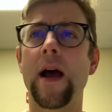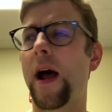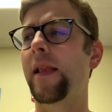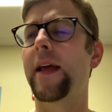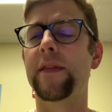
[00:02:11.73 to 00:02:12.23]

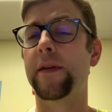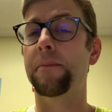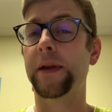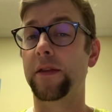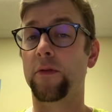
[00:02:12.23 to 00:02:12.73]
I let them
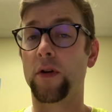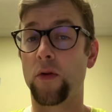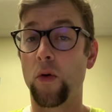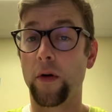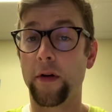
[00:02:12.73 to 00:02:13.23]
be the
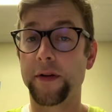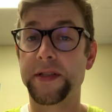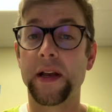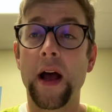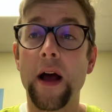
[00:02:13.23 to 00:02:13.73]

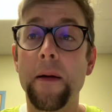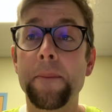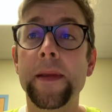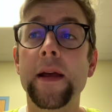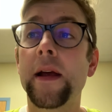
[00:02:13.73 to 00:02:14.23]
recorders.
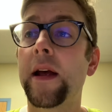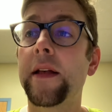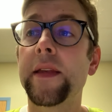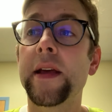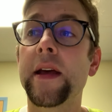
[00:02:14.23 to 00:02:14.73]
And
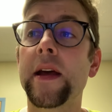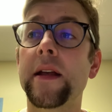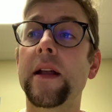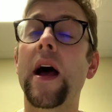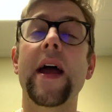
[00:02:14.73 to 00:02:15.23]

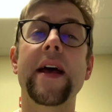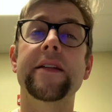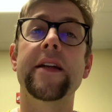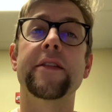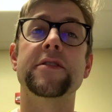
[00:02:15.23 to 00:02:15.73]
then I had
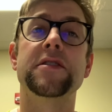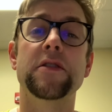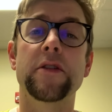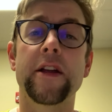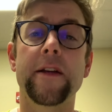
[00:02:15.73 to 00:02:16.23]
another
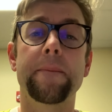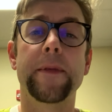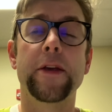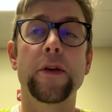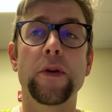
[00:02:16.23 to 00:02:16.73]

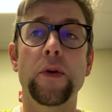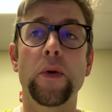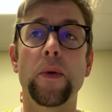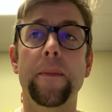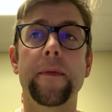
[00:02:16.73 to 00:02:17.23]
student
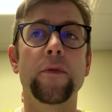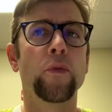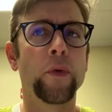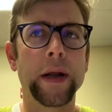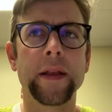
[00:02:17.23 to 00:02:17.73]
who
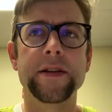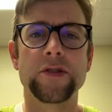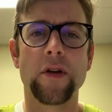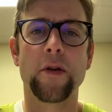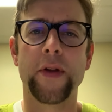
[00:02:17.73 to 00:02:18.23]
really
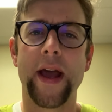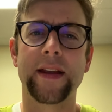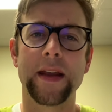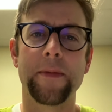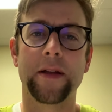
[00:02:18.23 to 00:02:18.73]
struggled
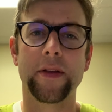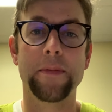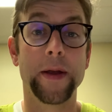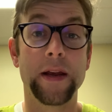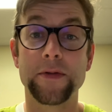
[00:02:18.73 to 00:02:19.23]
academically,
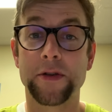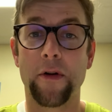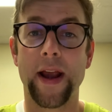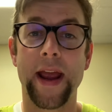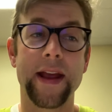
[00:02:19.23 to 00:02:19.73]
but he was
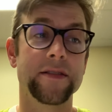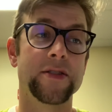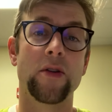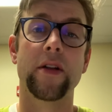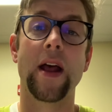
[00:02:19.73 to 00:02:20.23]
great
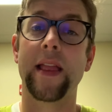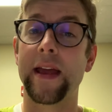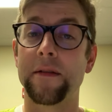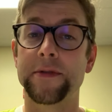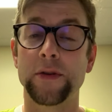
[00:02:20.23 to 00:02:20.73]
hands-on. I let
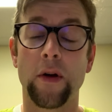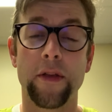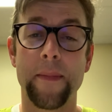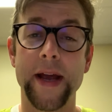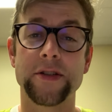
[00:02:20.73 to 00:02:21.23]
him do all
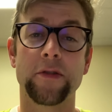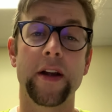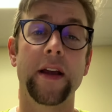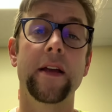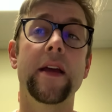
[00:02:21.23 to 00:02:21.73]
the
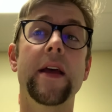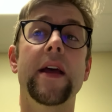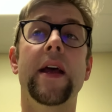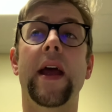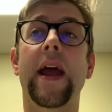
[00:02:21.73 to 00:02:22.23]
measuring.
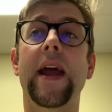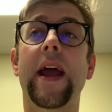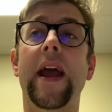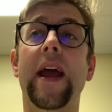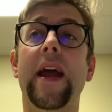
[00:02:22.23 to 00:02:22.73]

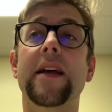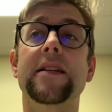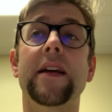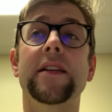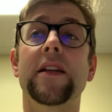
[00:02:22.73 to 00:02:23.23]

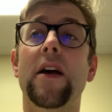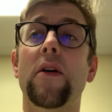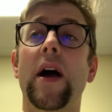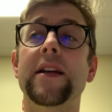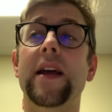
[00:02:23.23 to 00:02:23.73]
And, you
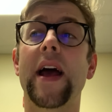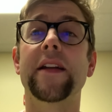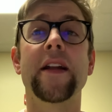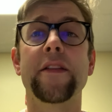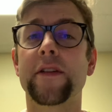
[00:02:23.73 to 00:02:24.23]
know, I had
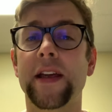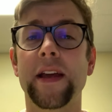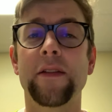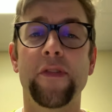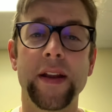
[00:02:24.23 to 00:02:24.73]
another
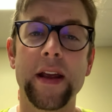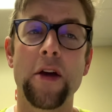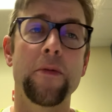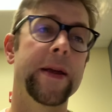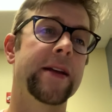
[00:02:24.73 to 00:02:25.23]
kid
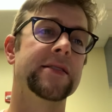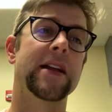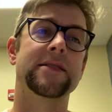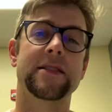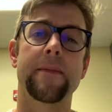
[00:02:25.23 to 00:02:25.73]
video because
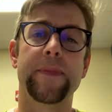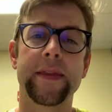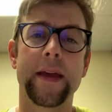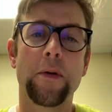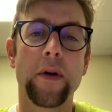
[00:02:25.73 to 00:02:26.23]
that's something
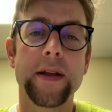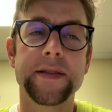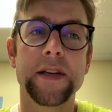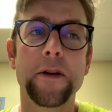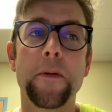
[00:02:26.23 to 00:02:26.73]
they were
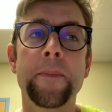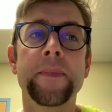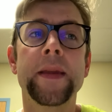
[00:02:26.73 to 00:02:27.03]
into.